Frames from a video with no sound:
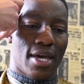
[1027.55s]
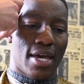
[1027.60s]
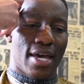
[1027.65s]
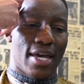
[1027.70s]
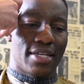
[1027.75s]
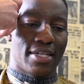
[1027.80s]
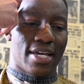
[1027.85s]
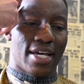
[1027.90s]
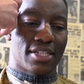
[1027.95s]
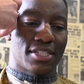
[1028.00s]

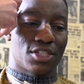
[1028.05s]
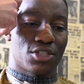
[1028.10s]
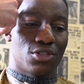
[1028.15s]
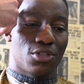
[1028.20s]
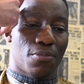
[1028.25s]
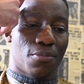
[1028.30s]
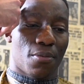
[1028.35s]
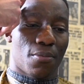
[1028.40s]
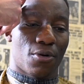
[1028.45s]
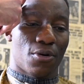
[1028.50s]
And yes, I
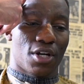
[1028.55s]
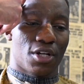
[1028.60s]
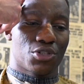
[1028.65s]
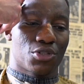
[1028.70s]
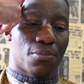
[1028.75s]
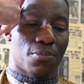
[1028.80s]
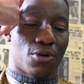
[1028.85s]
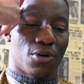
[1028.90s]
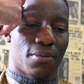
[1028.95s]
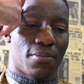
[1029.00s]
do promote
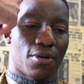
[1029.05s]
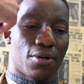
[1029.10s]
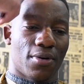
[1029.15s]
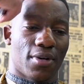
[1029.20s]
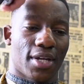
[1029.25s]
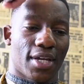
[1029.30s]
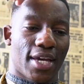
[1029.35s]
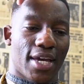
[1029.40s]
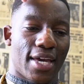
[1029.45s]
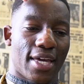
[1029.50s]
natural
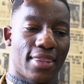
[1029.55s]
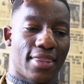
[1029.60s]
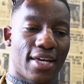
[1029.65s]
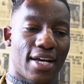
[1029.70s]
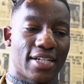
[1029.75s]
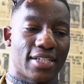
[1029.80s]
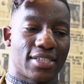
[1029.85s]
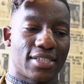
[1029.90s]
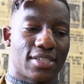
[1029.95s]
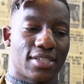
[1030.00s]
bodybuilding, and
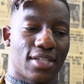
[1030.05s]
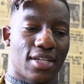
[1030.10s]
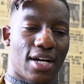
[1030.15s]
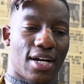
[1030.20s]
that's